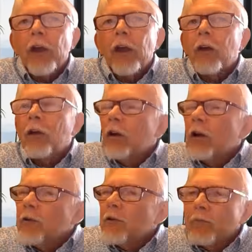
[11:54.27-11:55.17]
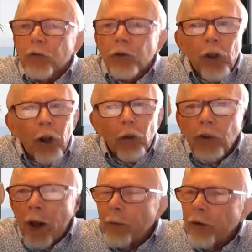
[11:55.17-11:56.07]
even if they're
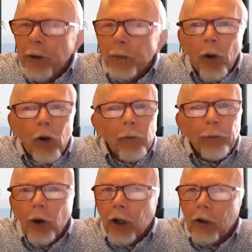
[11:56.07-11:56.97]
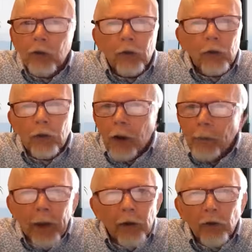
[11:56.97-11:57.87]
dumber than a block of
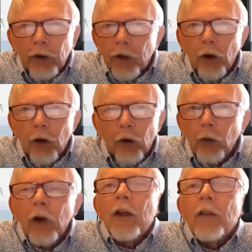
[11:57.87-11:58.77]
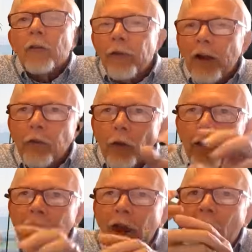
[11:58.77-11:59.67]
bricks compared to you. The
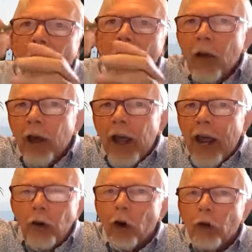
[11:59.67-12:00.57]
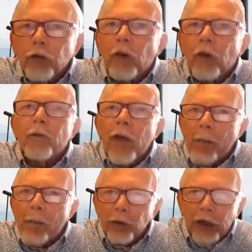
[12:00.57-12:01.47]
fact that they are head
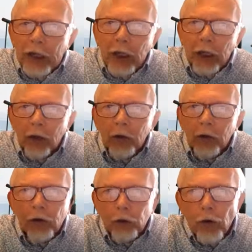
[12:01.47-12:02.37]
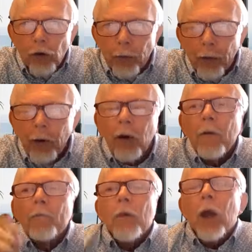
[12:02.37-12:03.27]
honcho of that particular
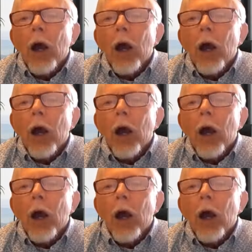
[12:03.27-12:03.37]
group,